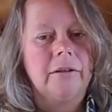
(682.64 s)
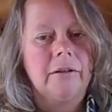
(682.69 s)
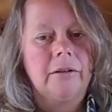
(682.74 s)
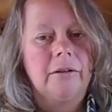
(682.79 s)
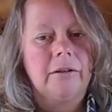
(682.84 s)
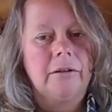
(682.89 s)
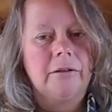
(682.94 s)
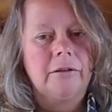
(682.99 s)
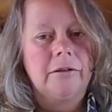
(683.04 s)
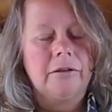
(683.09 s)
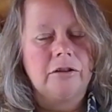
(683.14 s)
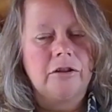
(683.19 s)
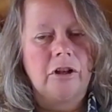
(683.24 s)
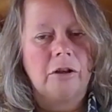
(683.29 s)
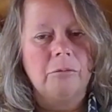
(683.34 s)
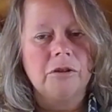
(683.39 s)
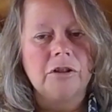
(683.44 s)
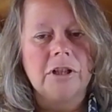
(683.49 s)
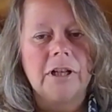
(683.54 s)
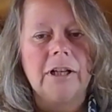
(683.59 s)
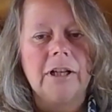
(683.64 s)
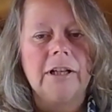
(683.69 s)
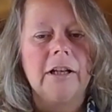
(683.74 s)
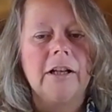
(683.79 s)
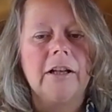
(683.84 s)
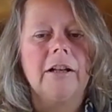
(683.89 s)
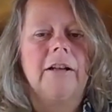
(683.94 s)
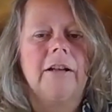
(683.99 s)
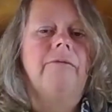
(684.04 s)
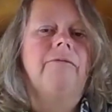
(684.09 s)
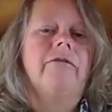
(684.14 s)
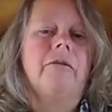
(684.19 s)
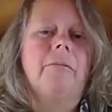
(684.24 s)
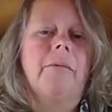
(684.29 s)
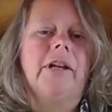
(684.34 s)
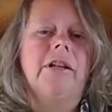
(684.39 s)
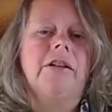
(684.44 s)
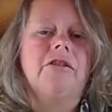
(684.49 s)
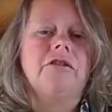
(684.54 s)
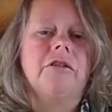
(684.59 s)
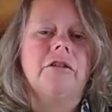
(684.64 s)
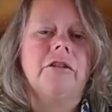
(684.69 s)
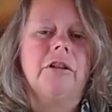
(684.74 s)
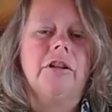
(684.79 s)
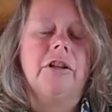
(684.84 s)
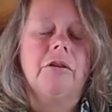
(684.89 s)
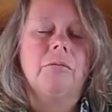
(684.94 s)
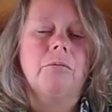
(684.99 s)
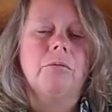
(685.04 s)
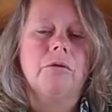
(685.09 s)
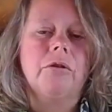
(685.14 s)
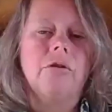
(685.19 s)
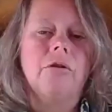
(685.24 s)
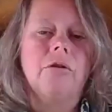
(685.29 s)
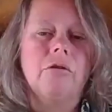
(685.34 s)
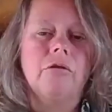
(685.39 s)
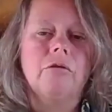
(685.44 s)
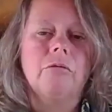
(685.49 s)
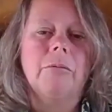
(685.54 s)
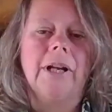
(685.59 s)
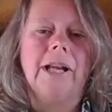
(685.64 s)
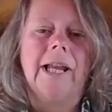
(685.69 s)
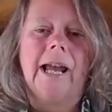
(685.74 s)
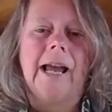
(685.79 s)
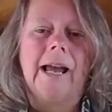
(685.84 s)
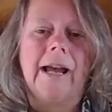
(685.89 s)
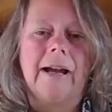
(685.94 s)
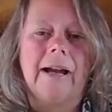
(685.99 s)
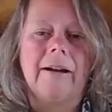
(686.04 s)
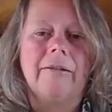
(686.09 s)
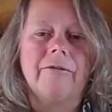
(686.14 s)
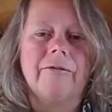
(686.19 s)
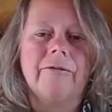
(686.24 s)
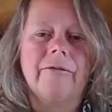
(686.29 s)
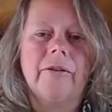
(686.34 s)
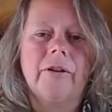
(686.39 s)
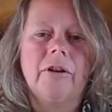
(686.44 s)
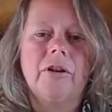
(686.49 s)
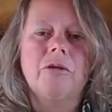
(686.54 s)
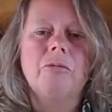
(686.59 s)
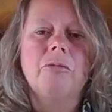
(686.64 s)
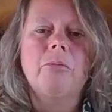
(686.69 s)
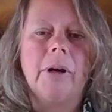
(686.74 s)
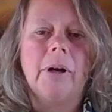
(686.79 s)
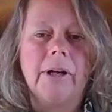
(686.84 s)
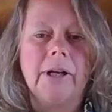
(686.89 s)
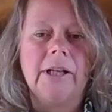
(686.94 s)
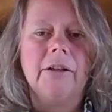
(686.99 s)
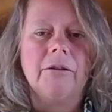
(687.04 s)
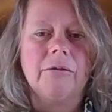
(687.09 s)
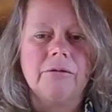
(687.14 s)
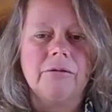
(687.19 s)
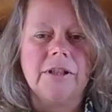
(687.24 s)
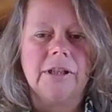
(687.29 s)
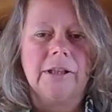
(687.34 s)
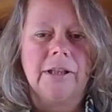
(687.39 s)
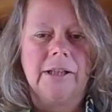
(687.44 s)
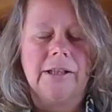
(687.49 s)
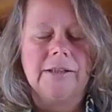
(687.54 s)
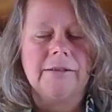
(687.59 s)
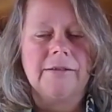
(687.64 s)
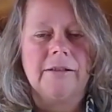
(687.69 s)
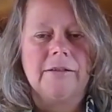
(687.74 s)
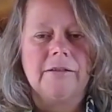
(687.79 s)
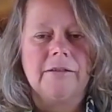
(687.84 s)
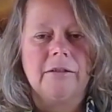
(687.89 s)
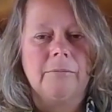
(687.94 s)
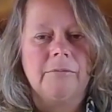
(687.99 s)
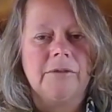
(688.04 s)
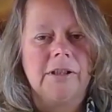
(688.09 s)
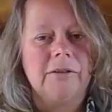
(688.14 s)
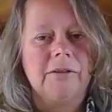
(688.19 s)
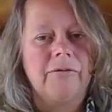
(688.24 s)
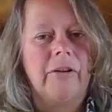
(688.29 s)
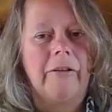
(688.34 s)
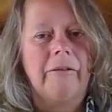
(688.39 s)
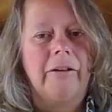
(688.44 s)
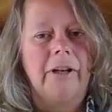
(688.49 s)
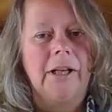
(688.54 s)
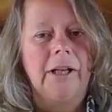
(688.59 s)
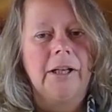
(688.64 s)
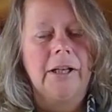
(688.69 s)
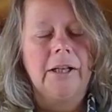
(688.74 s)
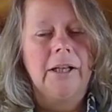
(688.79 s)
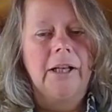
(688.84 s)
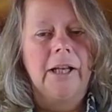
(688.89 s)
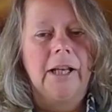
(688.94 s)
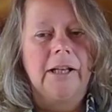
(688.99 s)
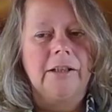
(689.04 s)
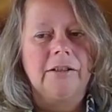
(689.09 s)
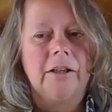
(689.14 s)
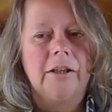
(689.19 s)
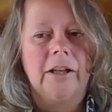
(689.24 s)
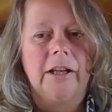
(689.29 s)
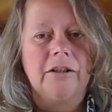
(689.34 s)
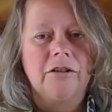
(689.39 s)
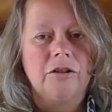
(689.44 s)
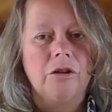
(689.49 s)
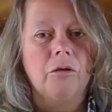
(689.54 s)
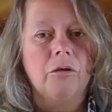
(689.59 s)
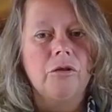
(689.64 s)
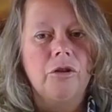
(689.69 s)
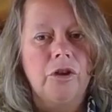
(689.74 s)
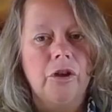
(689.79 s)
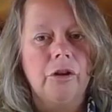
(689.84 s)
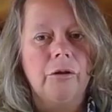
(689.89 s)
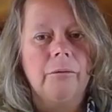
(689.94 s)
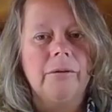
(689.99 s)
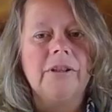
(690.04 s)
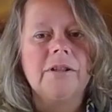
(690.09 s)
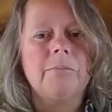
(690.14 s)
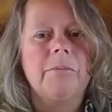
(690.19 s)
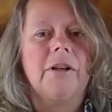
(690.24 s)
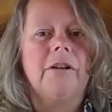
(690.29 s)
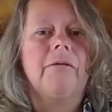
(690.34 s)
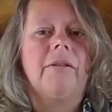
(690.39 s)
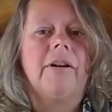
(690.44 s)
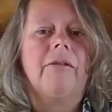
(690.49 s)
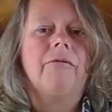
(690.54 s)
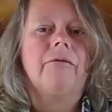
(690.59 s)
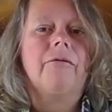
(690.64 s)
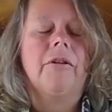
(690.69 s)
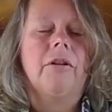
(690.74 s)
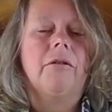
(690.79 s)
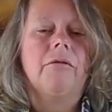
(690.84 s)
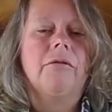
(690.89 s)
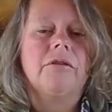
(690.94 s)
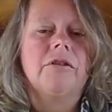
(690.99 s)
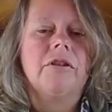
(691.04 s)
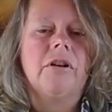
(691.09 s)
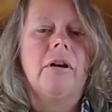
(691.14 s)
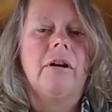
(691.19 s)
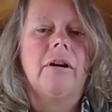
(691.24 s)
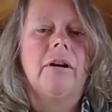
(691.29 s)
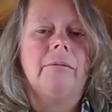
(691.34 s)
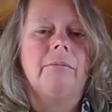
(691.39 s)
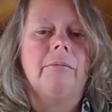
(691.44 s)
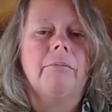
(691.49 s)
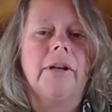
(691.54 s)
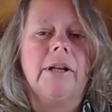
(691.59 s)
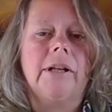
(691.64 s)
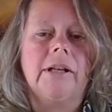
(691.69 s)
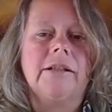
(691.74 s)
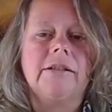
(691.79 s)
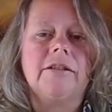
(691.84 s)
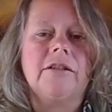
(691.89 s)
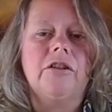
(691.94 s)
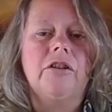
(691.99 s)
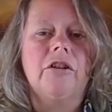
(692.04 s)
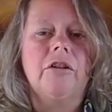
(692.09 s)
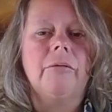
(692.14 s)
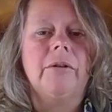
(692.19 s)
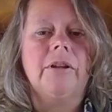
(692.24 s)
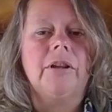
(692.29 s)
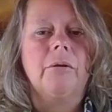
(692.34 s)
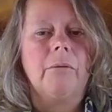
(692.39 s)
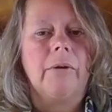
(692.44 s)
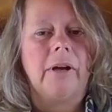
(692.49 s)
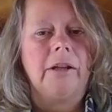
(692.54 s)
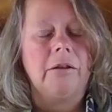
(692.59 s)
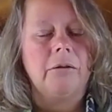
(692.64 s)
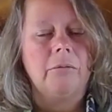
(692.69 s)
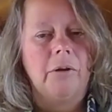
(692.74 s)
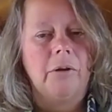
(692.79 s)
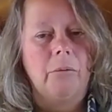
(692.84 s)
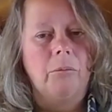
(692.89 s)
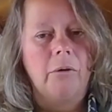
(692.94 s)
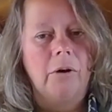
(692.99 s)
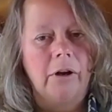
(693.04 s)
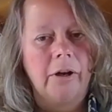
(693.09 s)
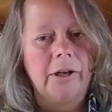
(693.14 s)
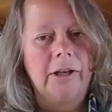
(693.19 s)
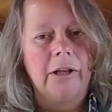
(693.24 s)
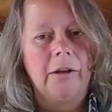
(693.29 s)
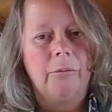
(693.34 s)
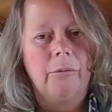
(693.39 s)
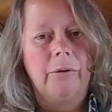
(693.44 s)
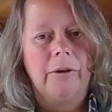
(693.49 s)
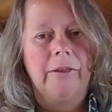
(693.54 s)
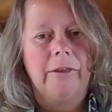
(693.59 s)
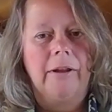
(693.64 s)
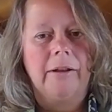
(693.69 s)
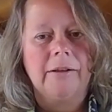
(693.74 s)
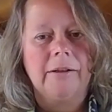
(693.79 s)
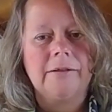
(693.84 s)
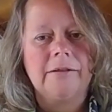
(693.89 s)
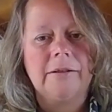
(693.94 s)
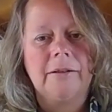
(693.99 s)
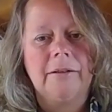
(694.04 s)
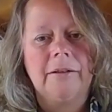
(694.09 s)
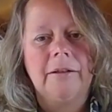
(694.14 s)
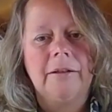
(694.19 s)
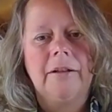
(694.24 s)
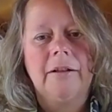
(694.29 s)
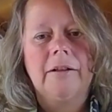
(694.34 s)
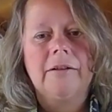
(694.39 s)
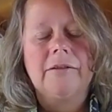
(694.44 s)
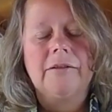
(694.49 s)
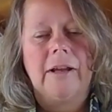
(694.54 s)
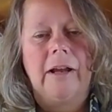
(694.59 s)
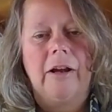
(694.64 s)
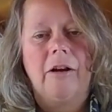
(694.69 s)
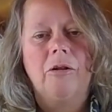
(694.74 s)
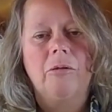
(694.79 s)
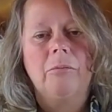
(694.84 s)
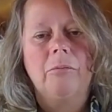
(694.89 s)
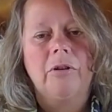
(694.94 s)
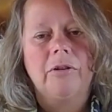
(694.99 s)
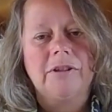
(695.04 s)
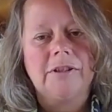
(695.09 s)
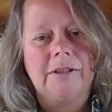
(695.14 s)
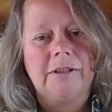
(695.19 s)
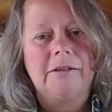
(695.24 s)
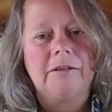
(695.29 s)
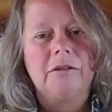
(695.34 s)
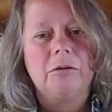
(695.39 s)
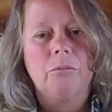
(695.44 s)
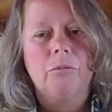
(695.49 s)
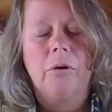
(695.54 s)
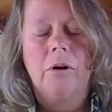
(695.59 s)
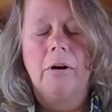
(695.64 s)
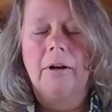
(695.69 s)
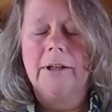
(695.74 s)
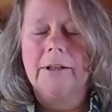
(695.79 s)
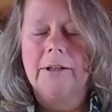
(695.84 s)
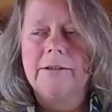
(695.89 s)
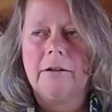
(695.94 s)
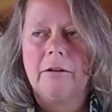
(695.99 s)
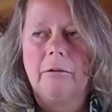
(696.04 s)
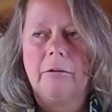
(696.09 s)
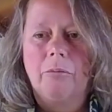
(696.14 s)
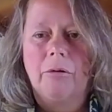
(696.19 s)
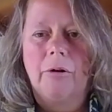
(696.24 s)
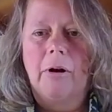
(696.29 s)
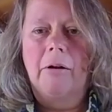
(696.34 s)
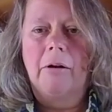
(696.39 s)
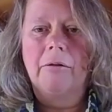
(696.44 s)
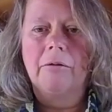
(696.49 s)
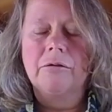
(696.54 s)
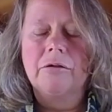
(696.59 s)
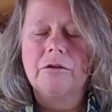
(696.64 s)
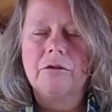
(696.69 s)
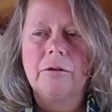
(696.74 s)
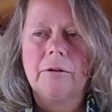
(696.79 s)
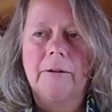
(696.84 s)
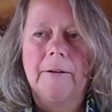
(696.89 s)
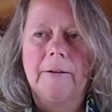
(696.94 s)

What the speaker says: so much clinical information that you wouldn't normally have by using these systems. It's not new, it's been around for a long time, but it's new in the way that we're working with it to help the system-wide approach.